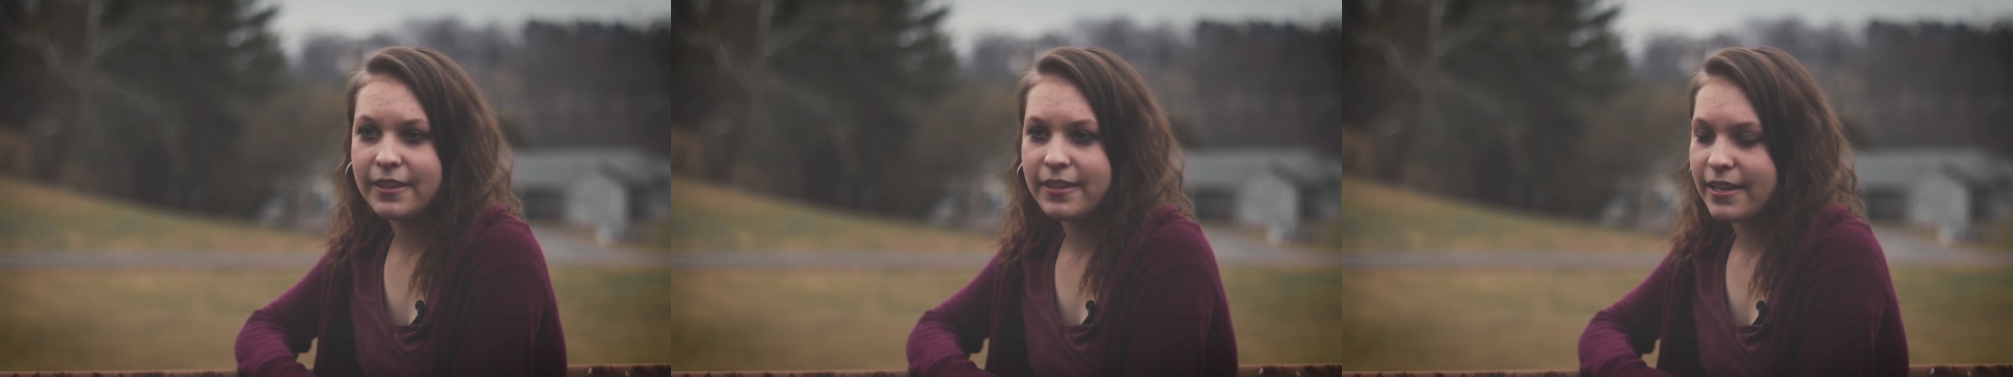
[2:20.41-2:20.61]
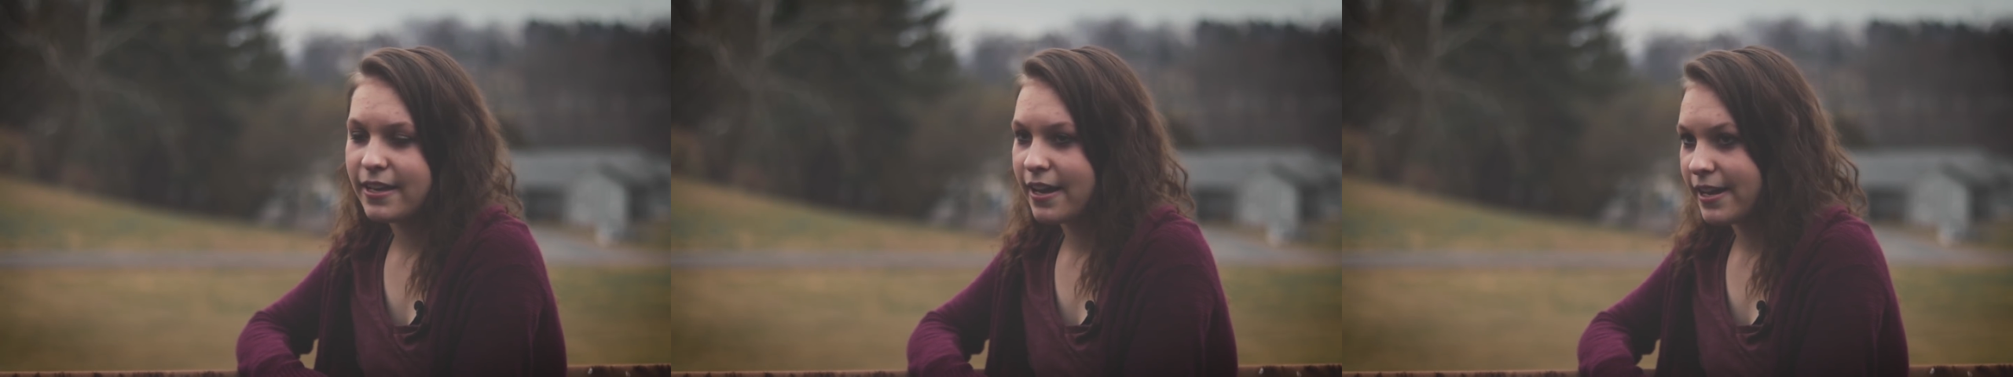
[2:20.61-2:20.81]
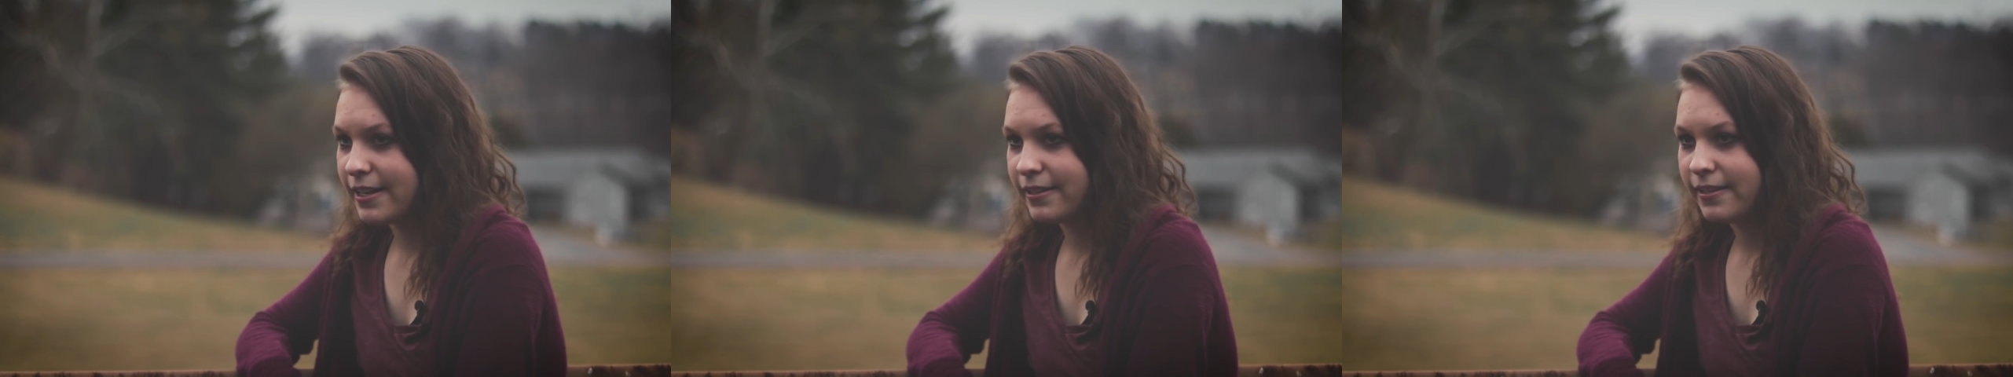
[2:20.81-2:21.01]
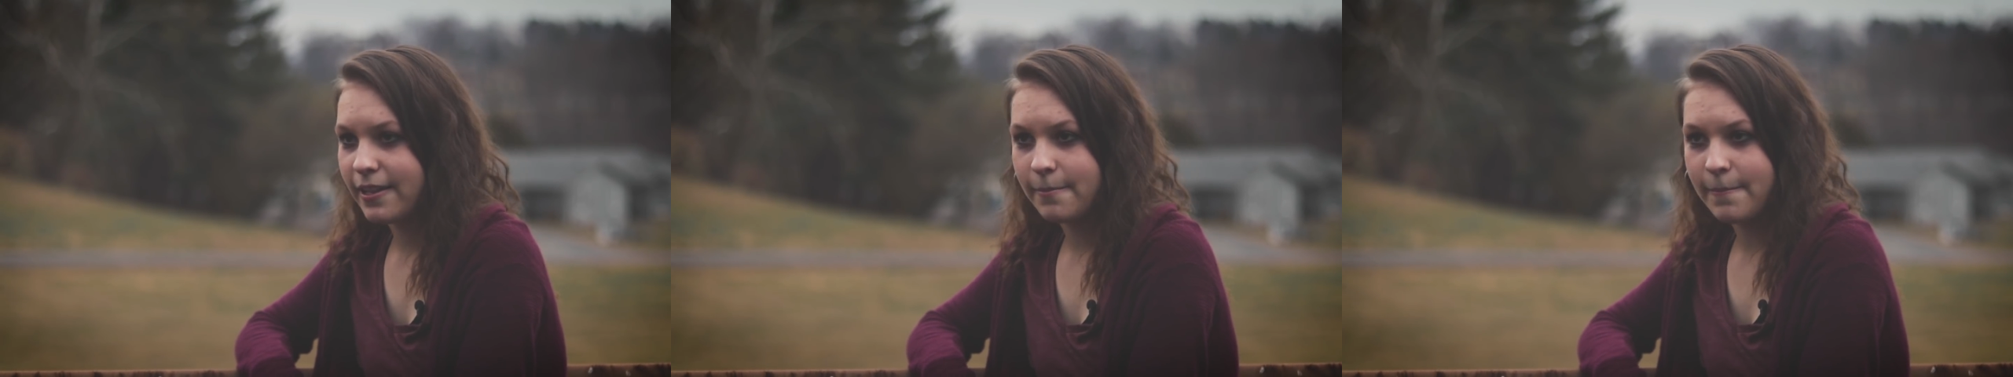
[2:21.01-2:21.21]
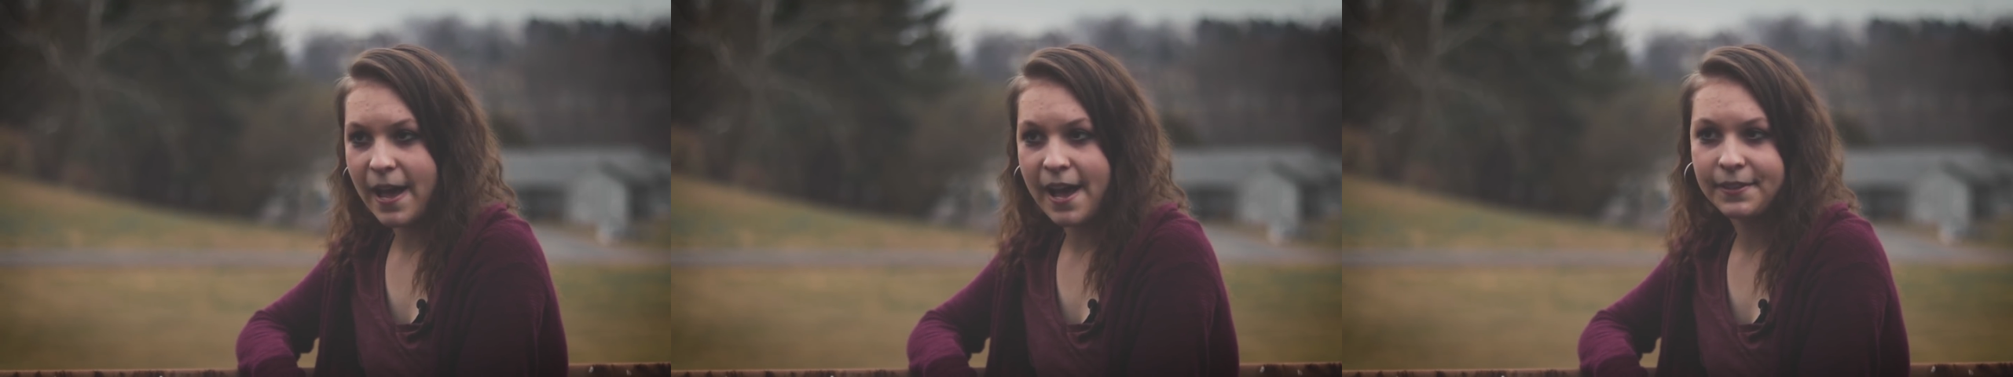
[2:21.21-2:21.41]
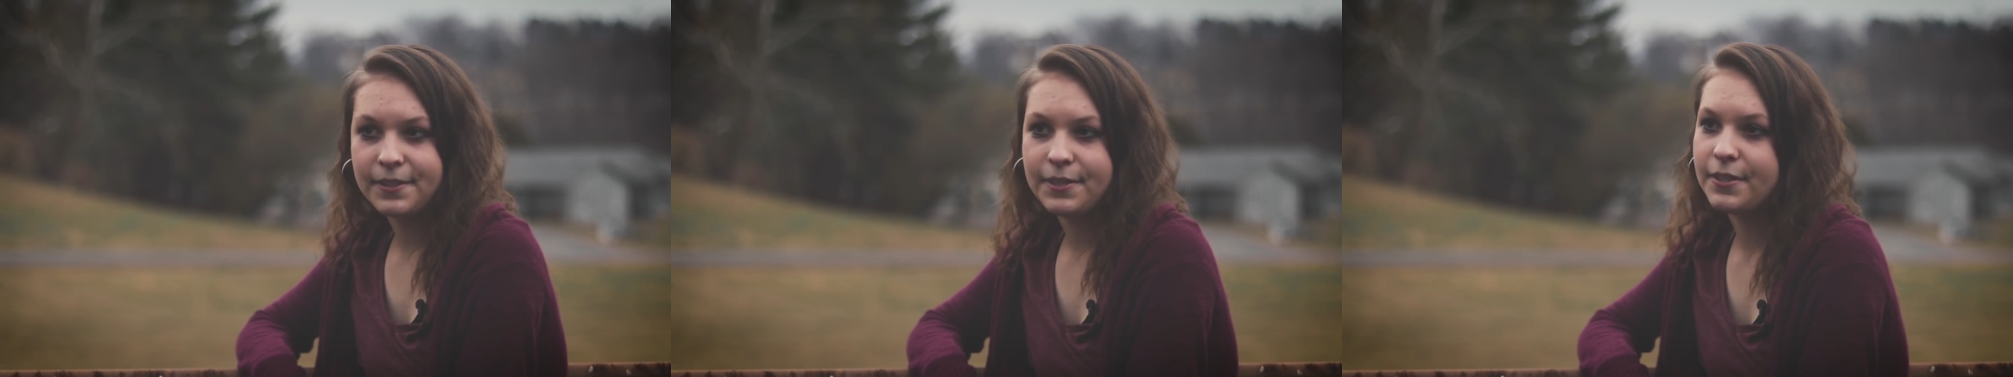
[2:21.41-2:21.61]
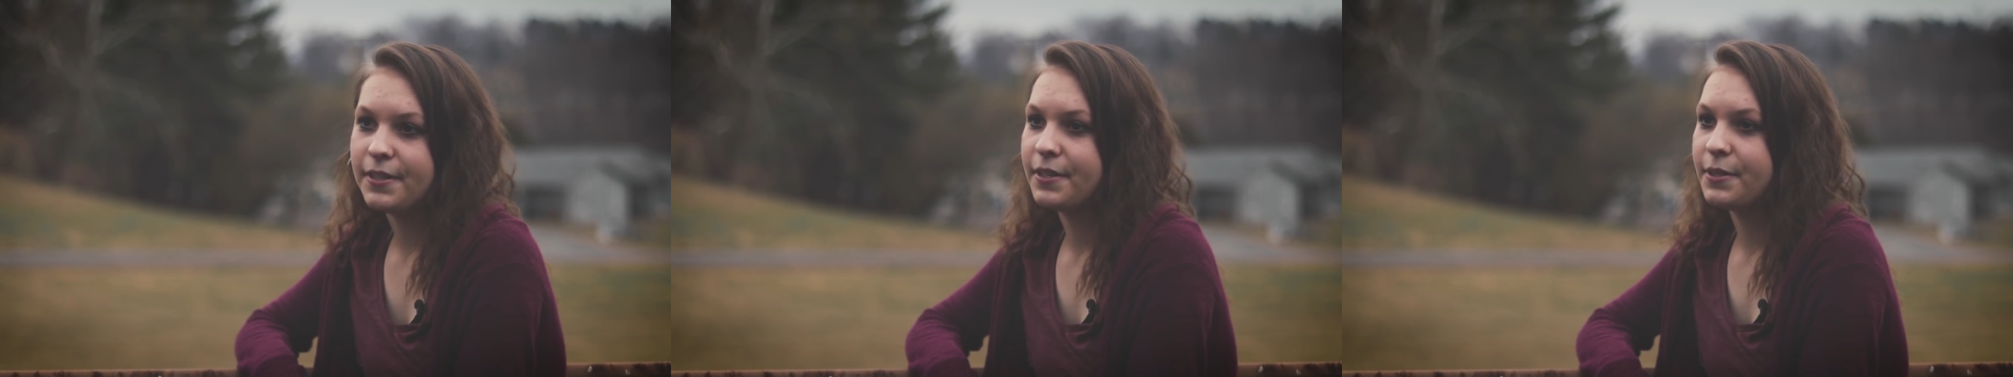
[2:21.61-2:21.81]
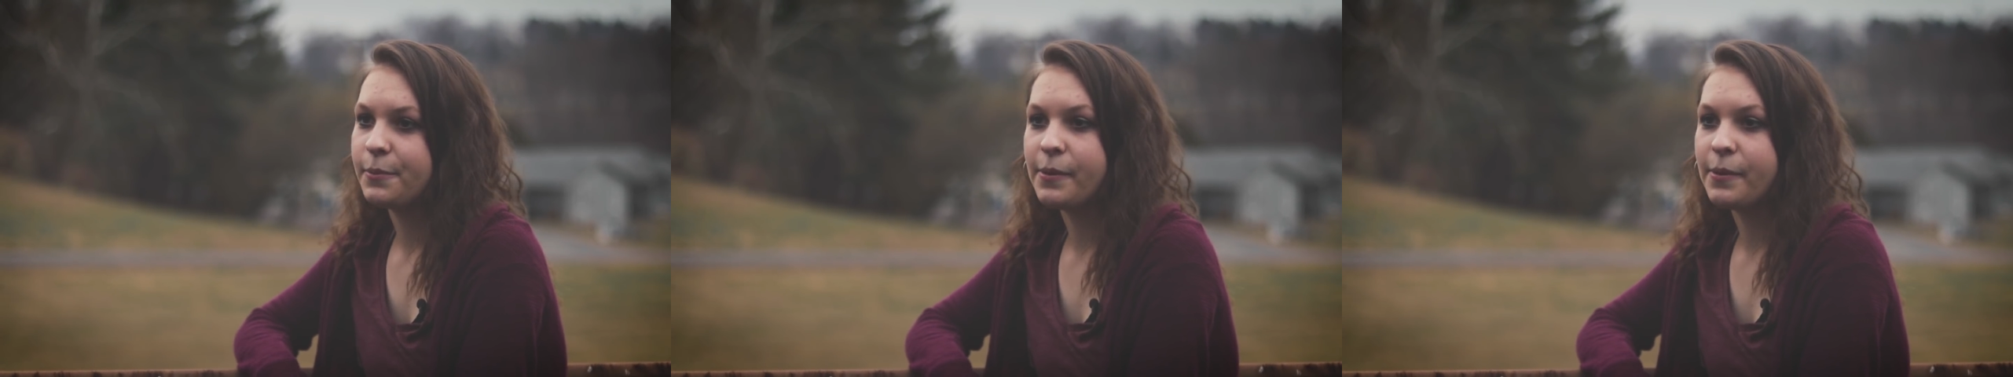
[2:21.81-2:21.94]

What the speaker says: thing I said back to this